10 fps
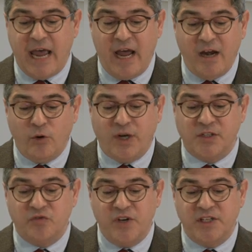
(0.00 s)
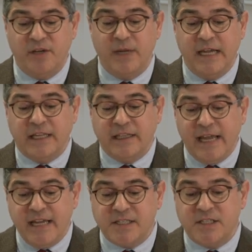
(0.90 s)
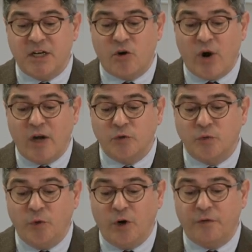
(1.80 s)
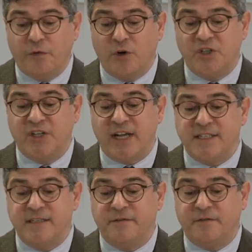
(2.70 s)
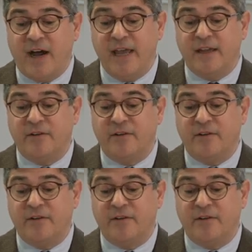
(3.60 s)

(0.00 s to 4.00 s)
Erdogan's regime lays the groundwork for justifying